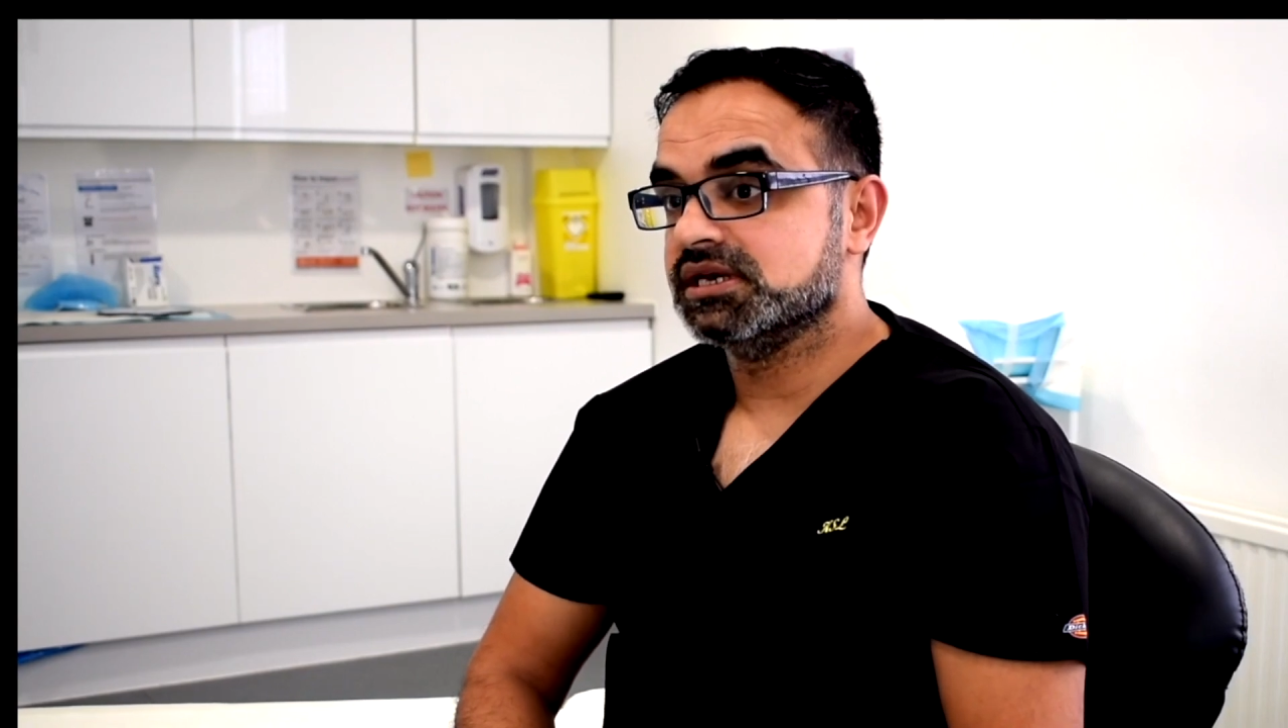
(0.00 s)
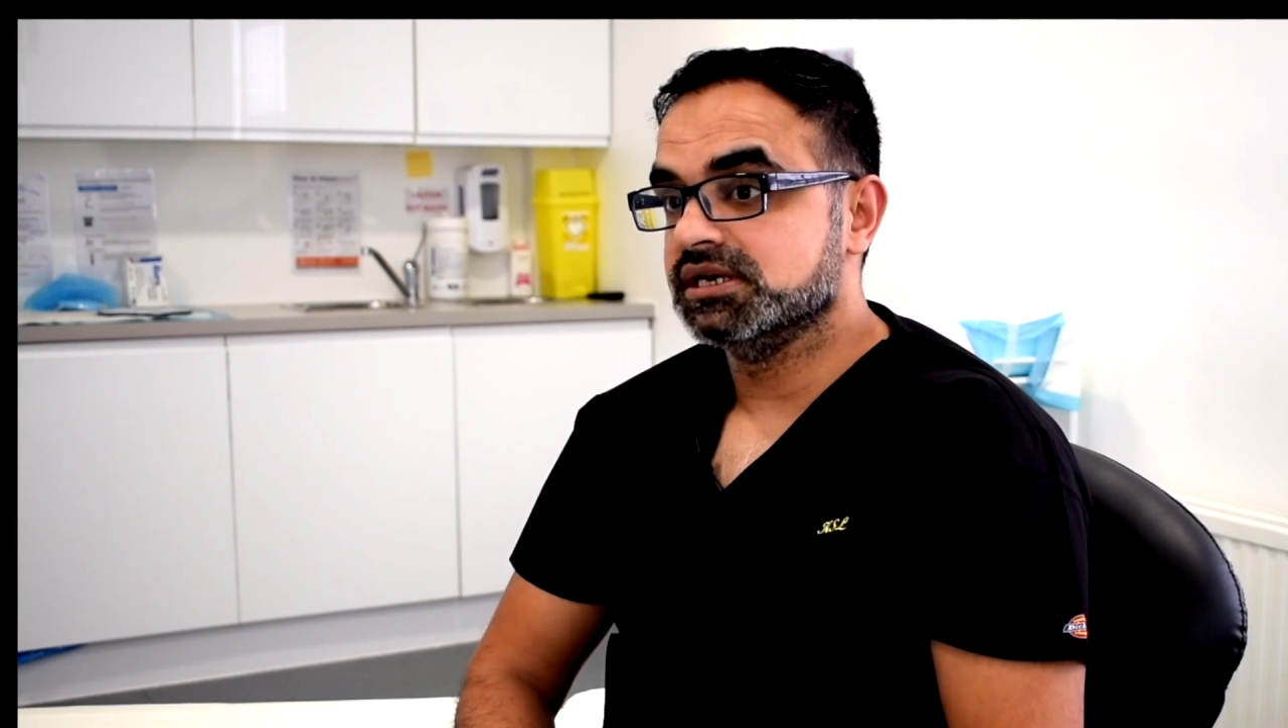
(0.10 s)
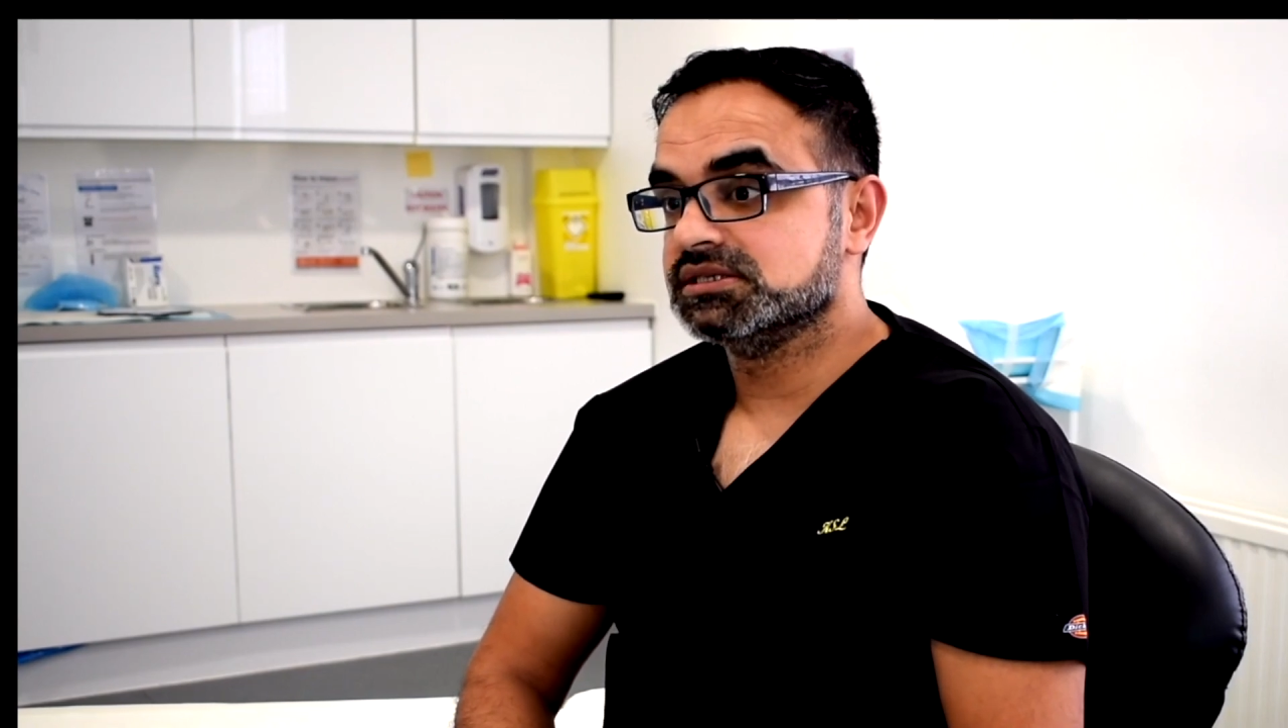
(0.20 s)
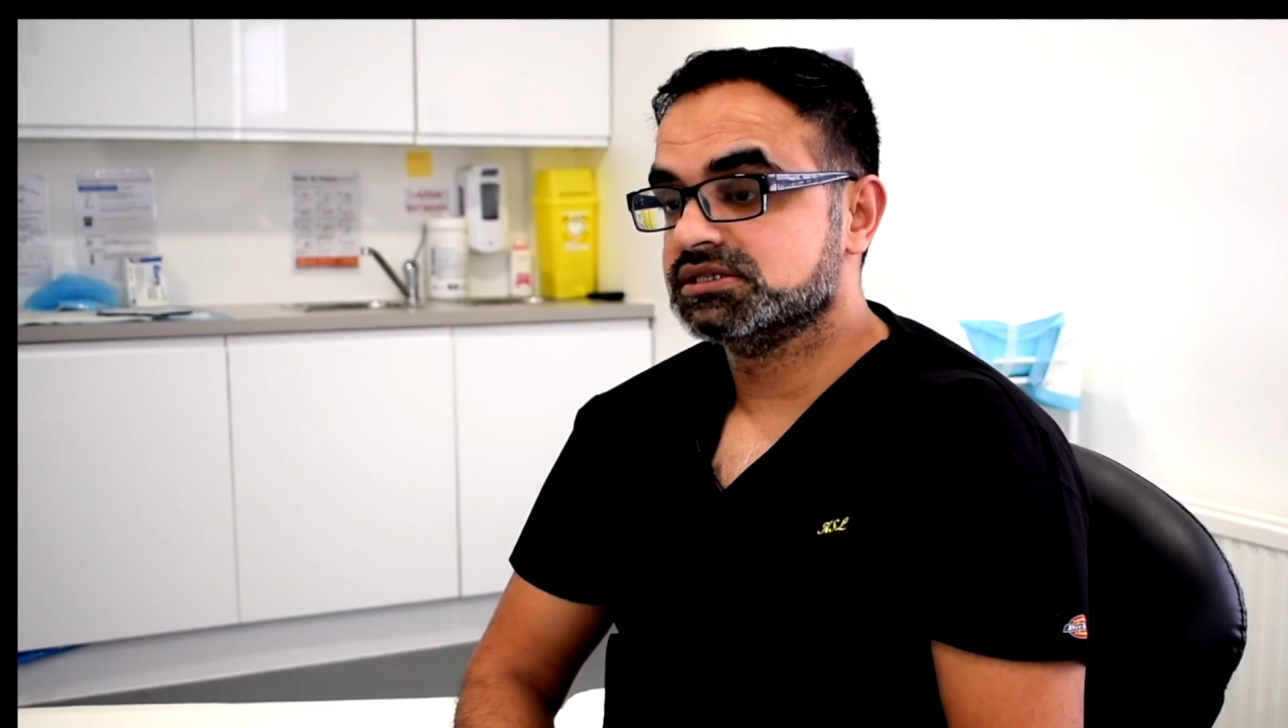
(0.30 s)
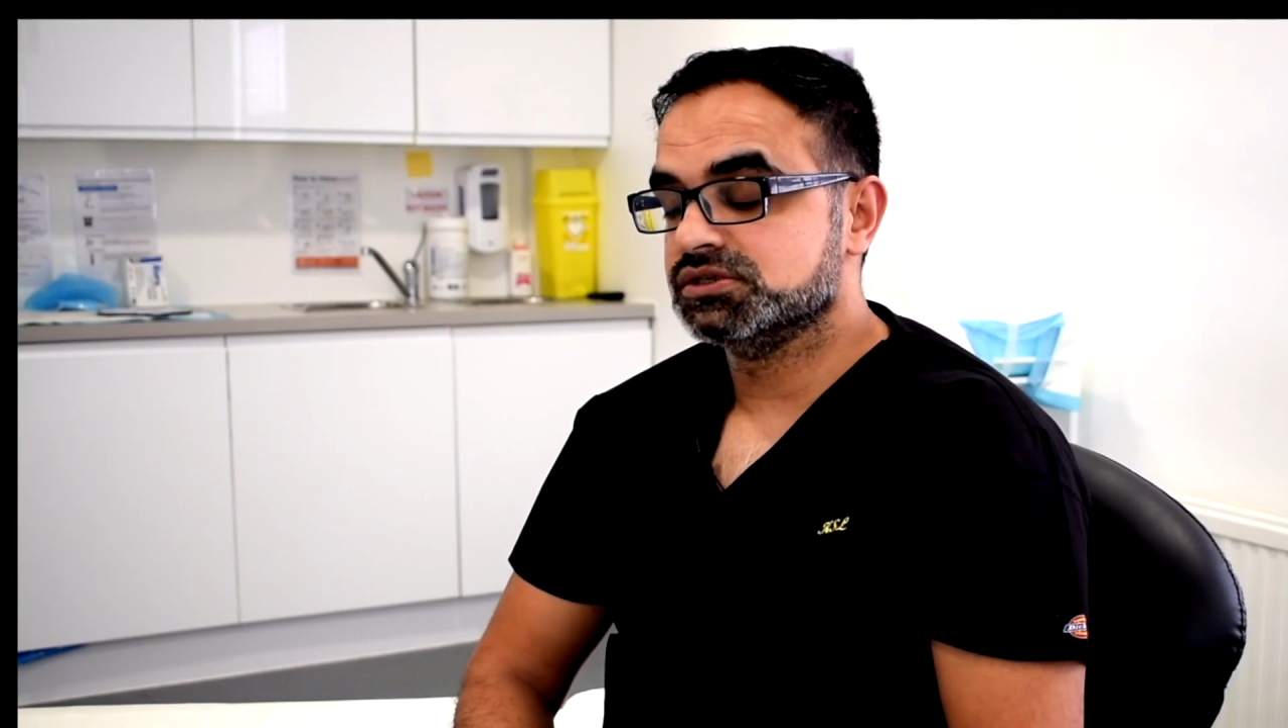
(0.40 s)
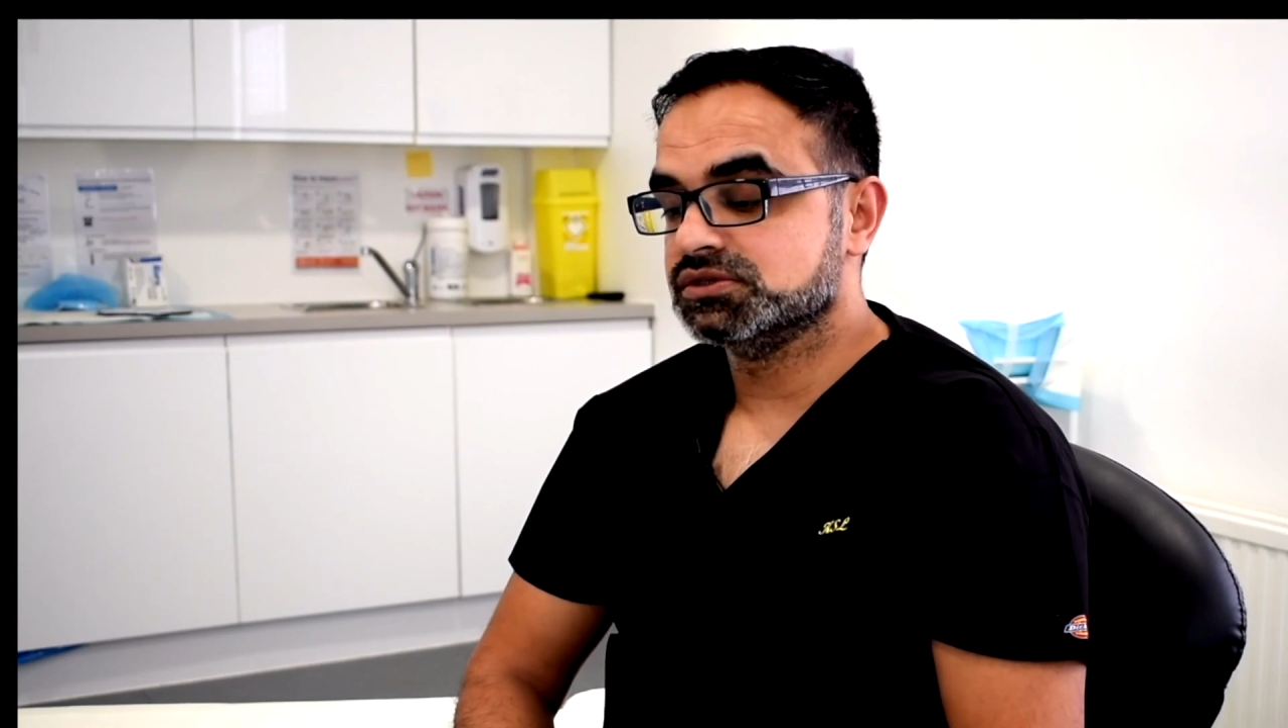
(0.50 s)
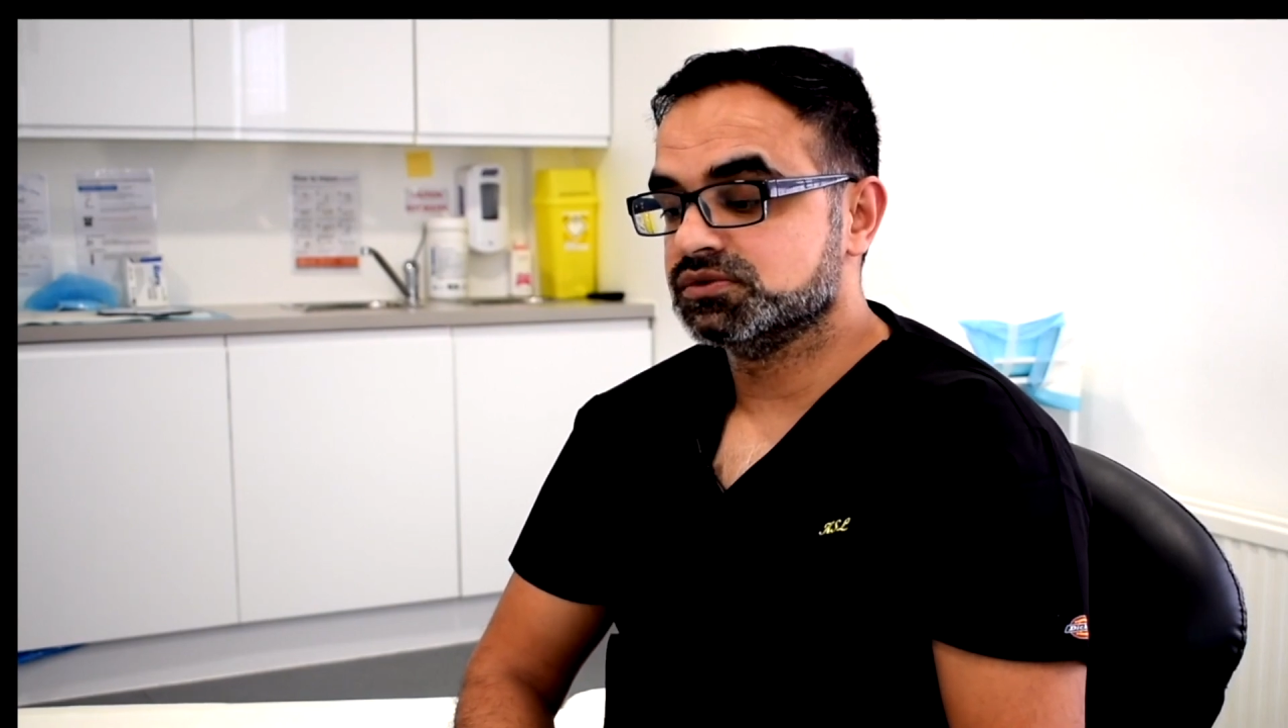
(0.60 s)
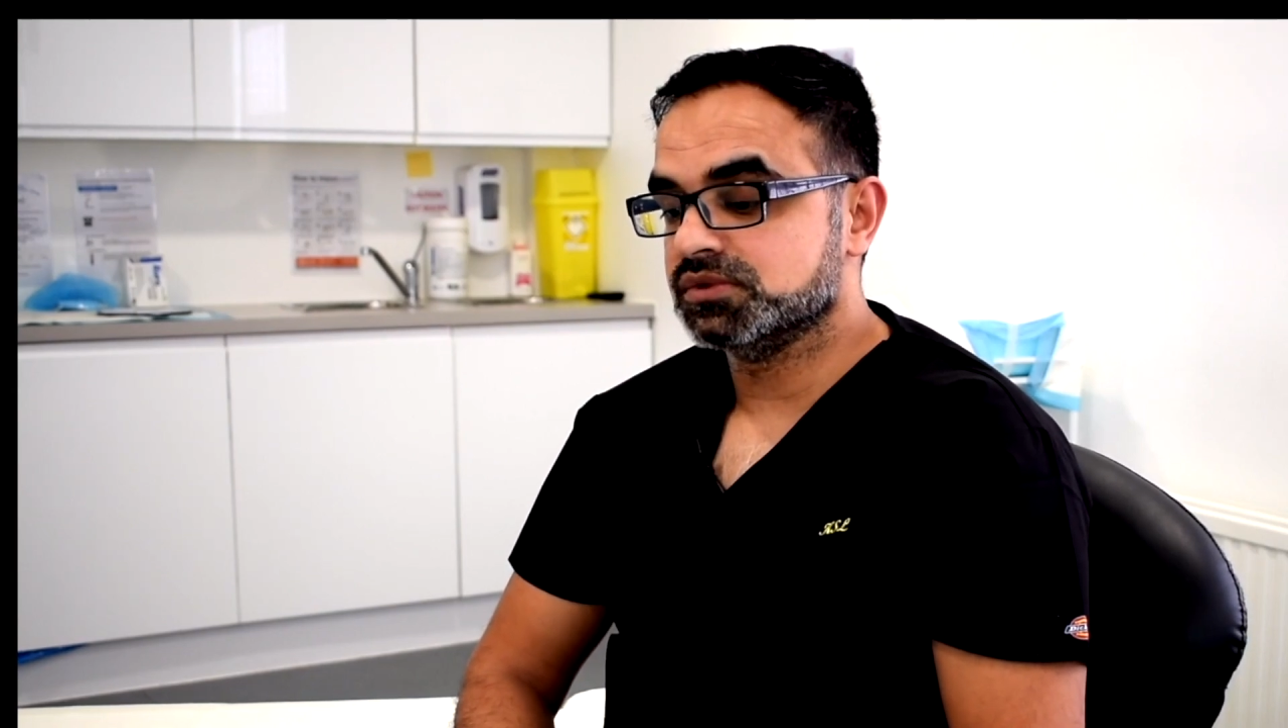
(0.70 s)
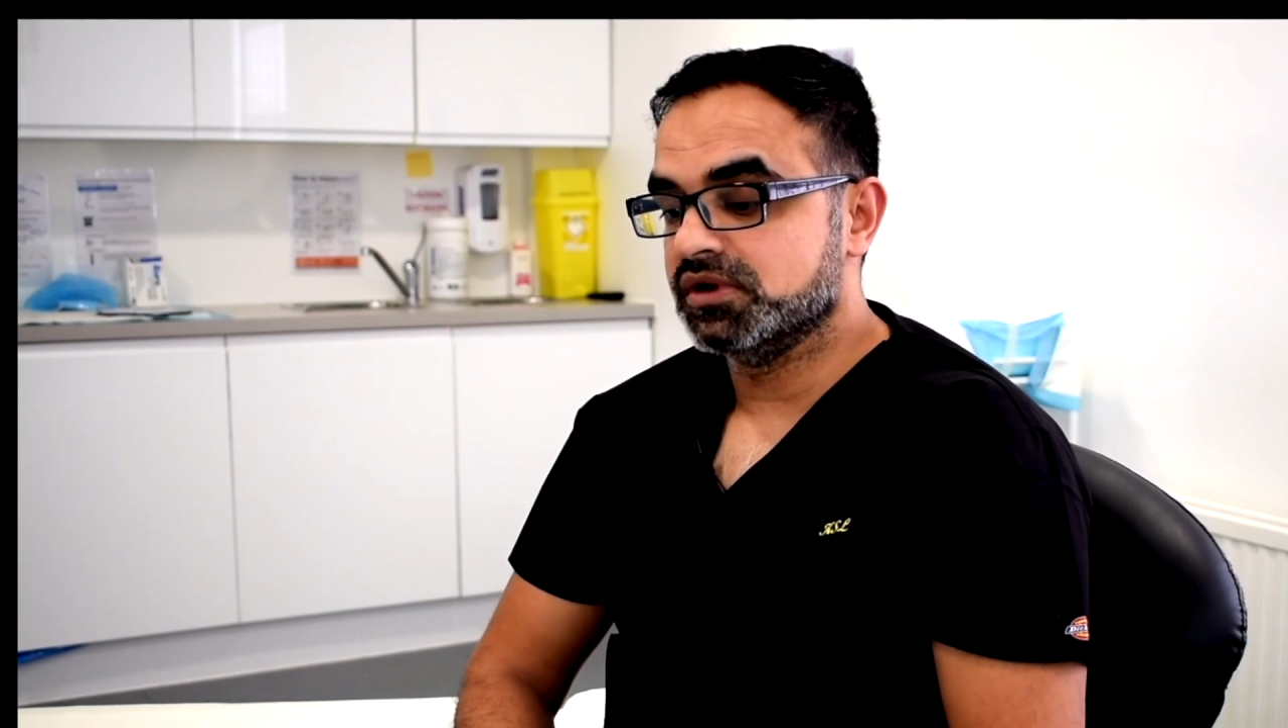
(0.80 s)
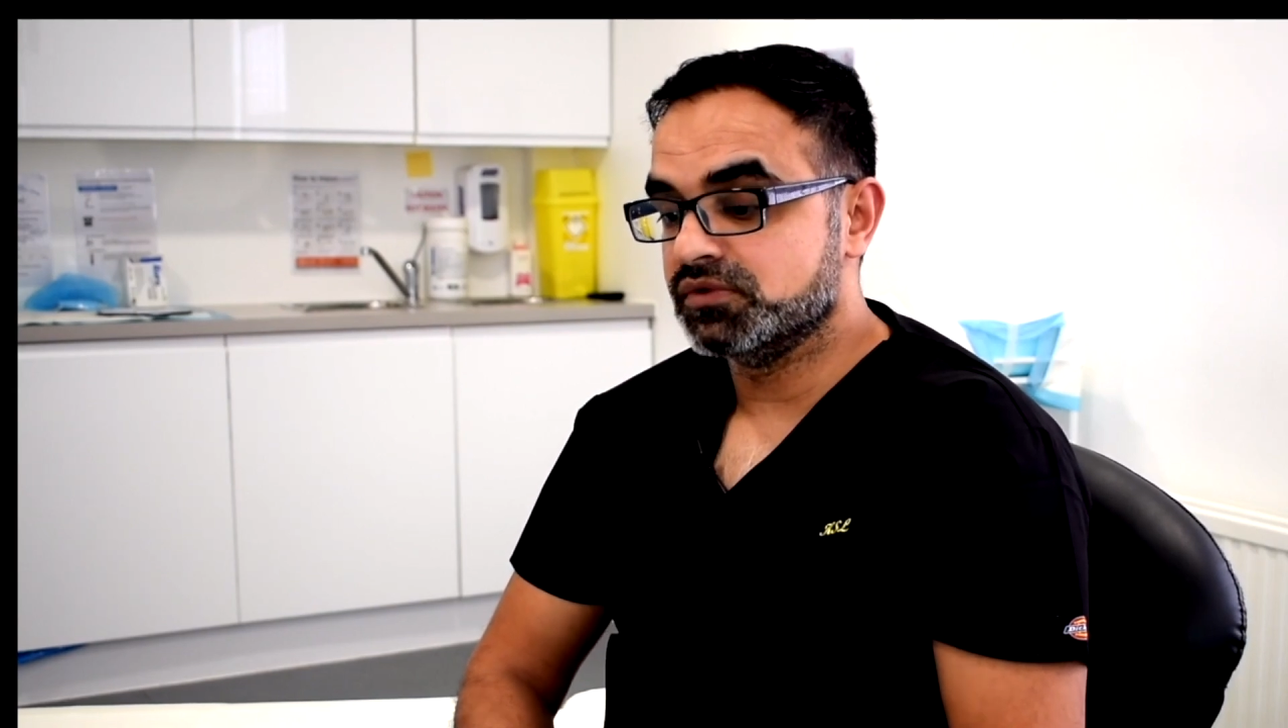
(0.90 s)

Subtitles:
is just